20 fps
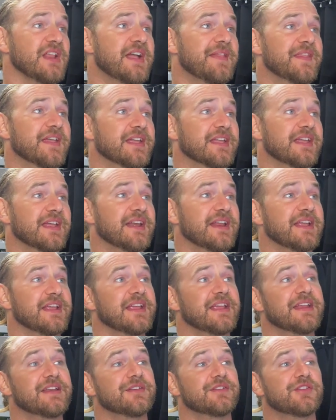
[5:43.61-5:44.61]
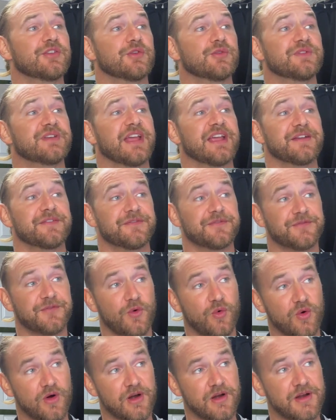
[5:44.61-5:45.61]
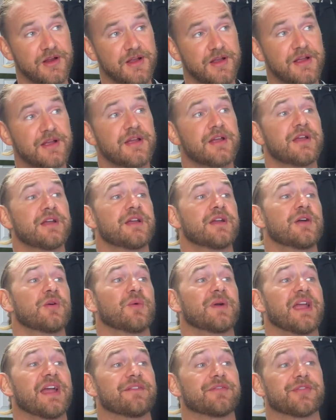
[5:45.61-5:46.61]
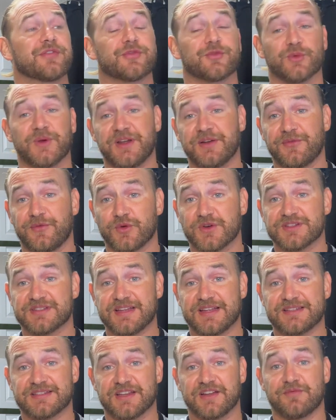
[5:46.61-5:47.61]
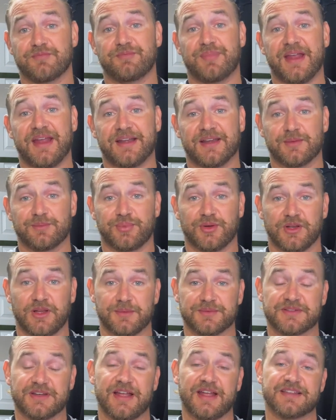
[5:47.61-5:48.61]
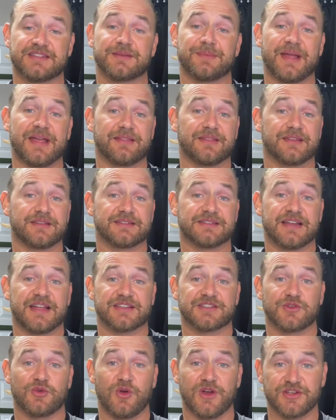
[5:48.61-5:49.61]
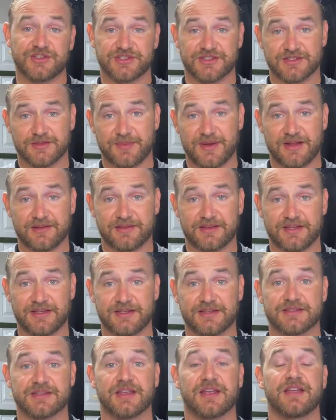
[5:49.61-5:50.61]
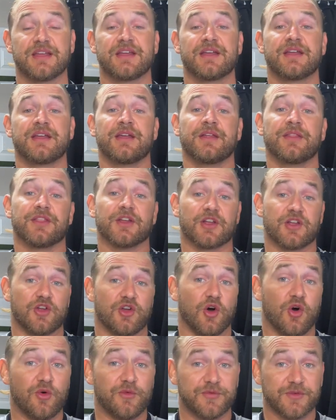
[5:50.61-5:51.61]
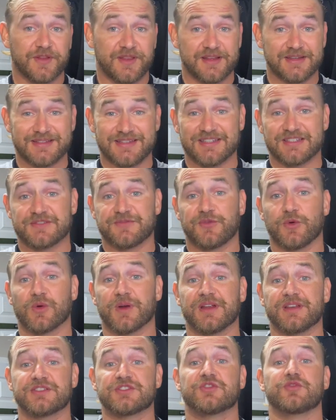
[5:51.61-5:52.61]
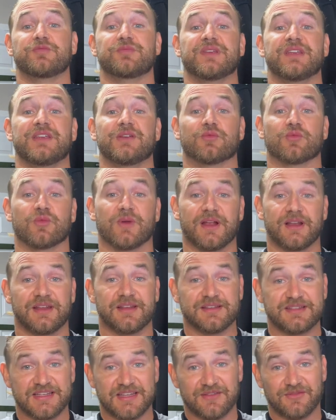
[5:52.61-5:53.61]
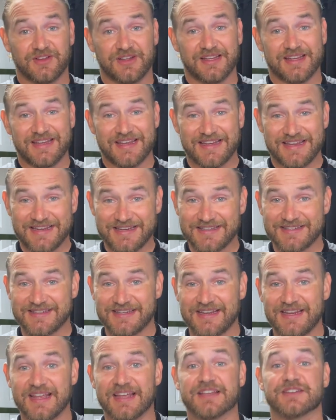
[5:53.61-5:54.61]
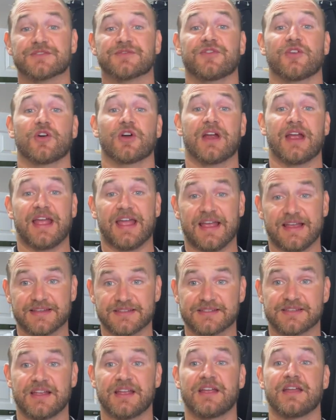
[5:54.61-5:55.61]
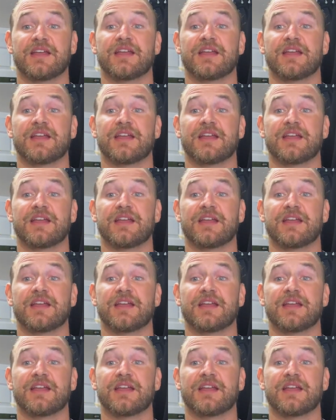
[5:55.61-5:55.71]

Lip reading: And then getting into day 4, we have 3 to 4 sets of banded pull-ups. Now, I had some athletes that asked questions about these. The goal for this is for it to be relatively easy as far as